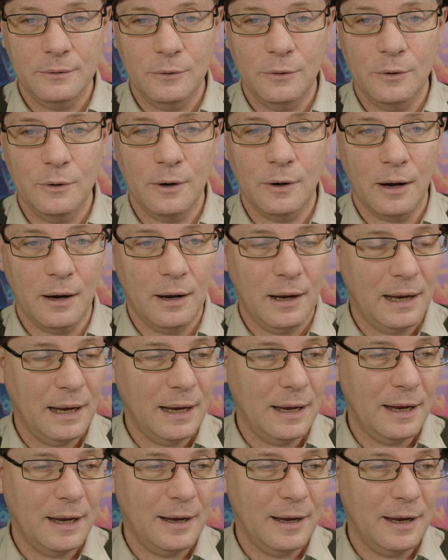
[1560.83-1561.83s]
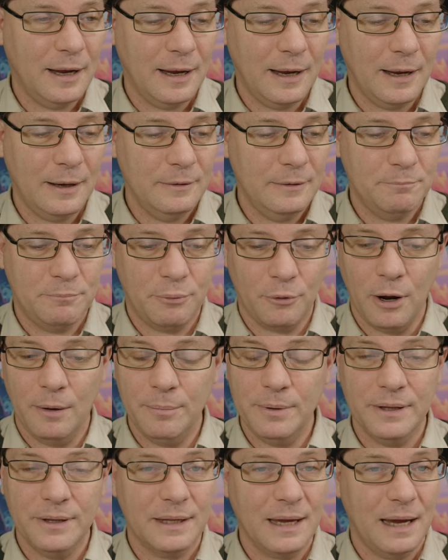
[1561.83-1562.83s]
or uh,
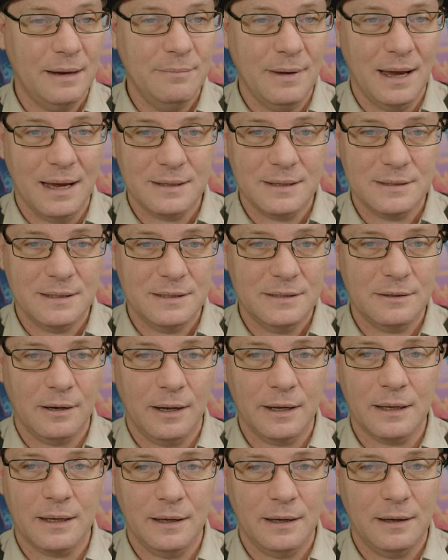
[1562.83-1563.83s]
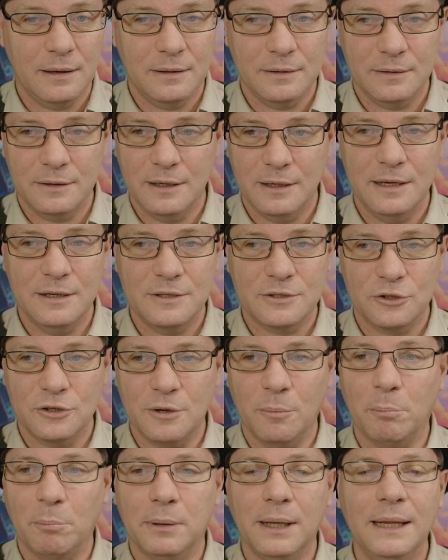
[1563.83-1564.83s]
bribing the game master is like a it's
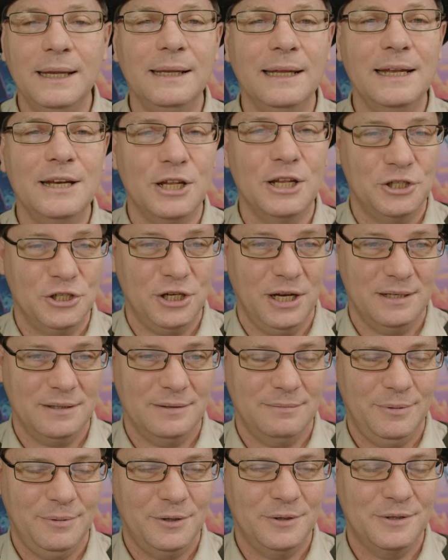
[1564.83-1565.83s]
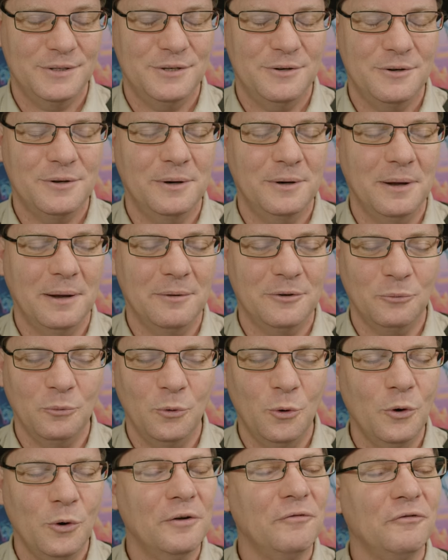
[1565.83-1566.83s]
completely legit because you can
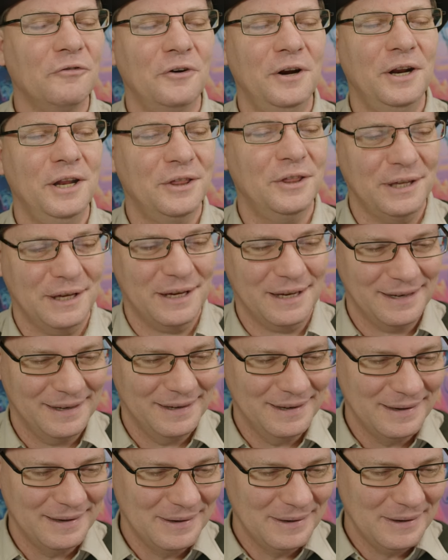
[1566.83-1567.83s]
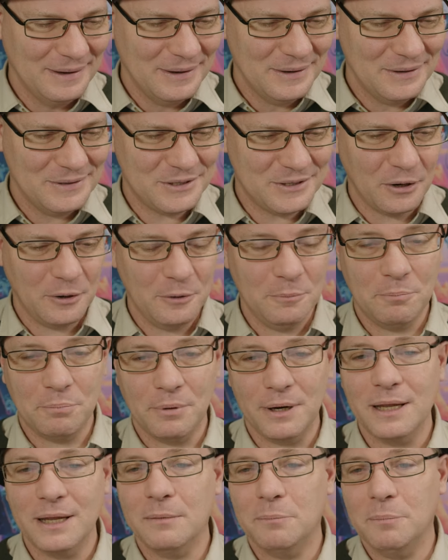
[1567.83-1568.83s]
award it for anything. So
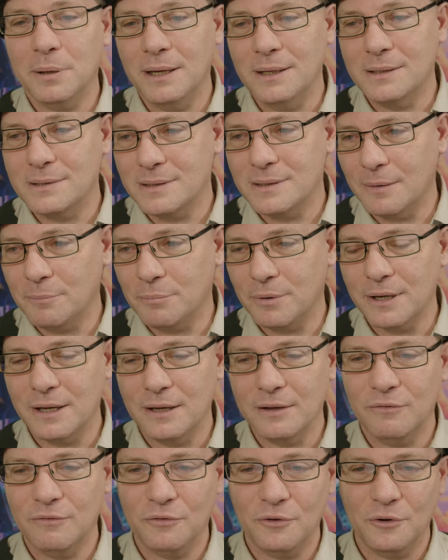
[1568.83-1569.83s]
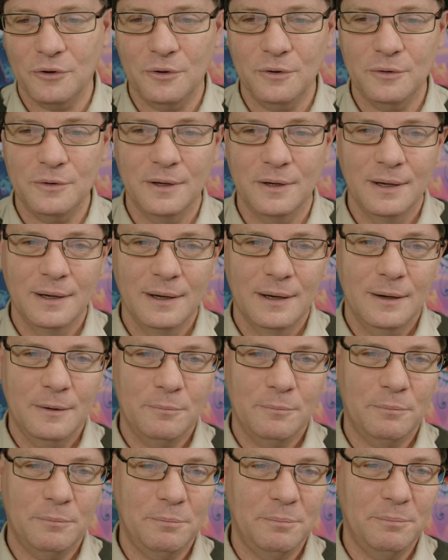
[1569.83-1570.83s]
bringing pizza, bringing food,
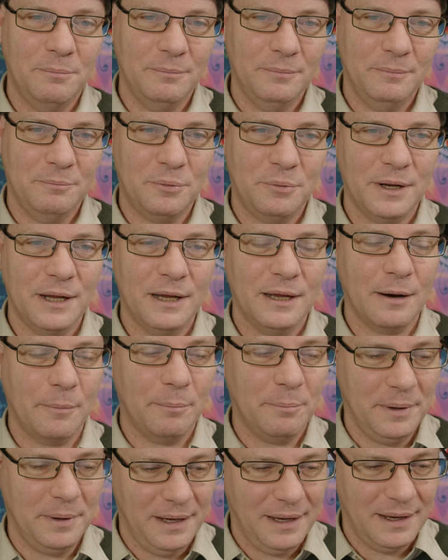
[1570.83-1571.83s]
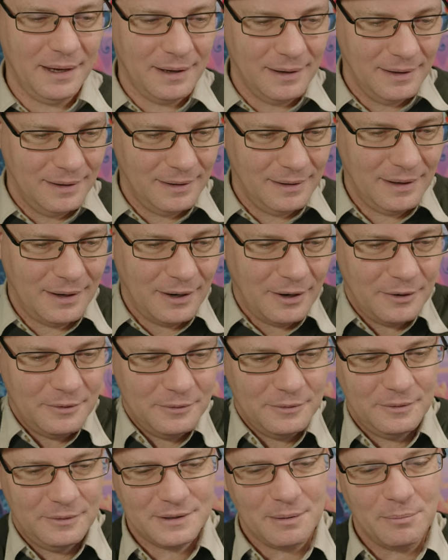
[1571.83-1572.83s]
bringing in a beer, you
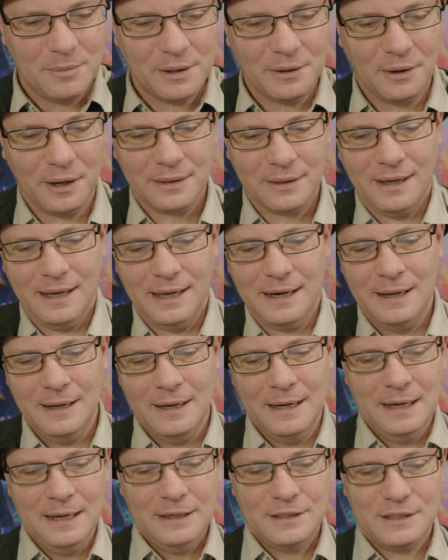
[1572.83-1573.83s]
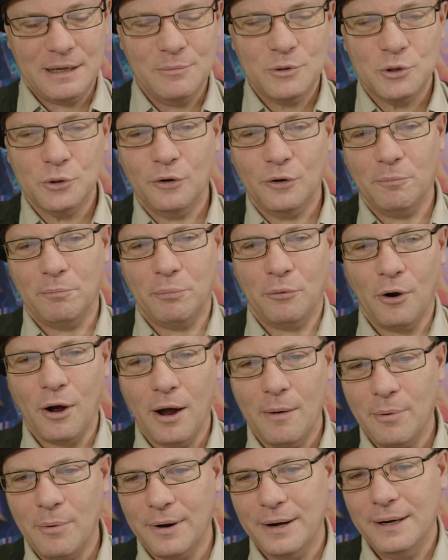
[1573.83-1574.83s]
know, something like that, some sort of
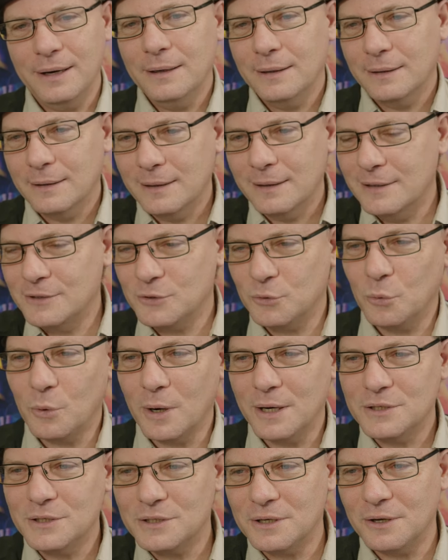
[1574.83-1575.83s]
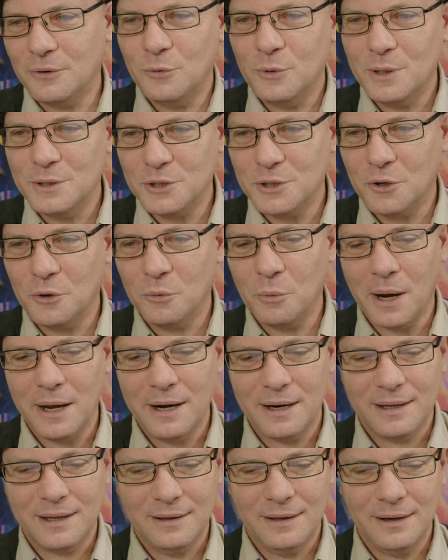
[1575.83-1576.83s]
bribery is always always a good
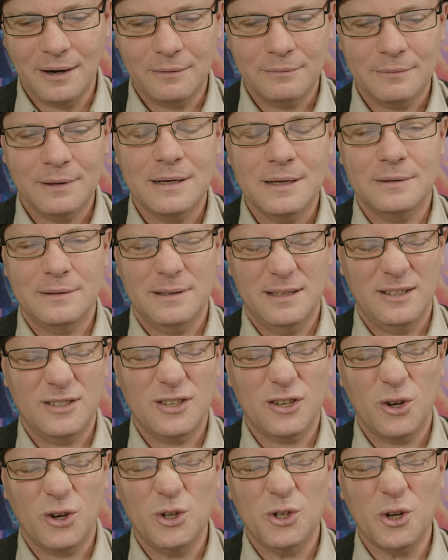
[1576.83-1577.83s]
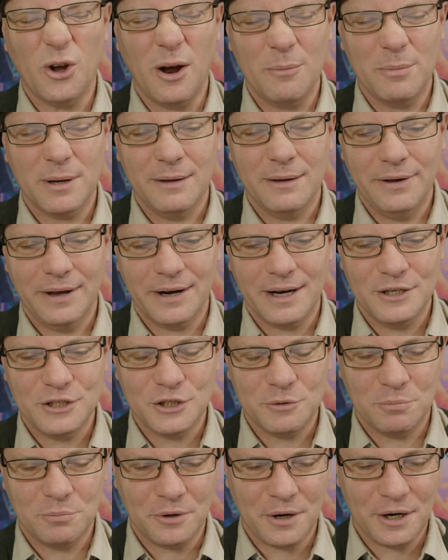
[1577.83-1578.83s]
way to you know it's a good time to give out
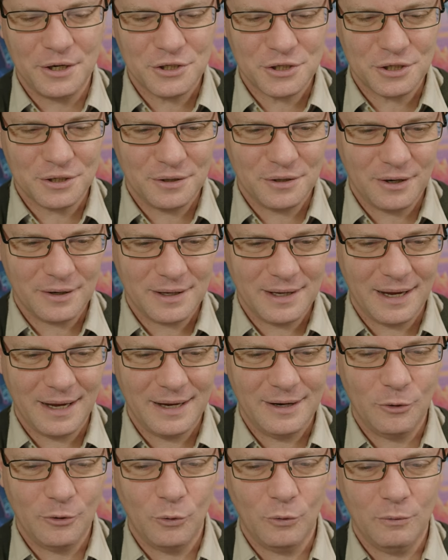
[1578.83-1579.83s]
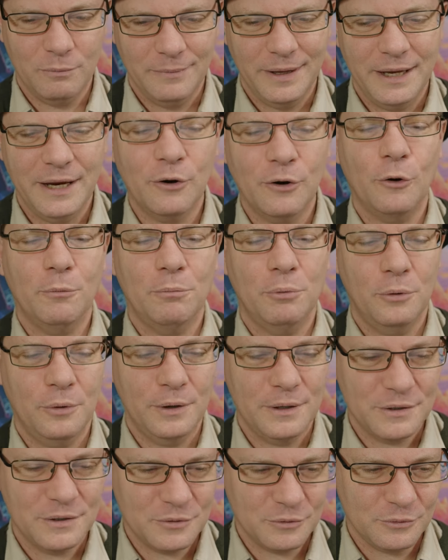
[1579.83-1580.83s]
inspiration, okay, or hero
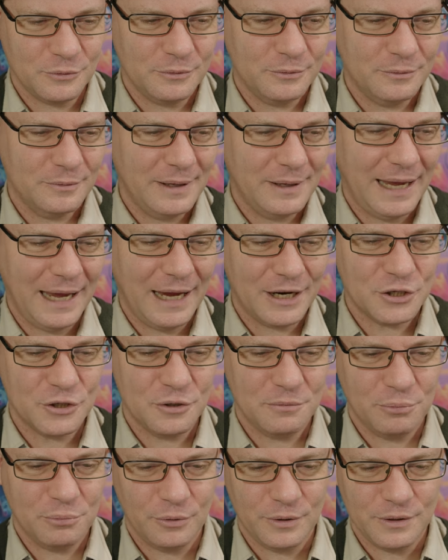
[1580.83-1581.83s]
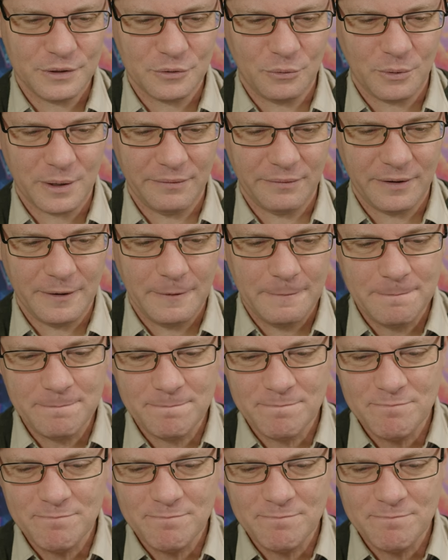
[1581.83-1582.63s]
points or action points or whatever.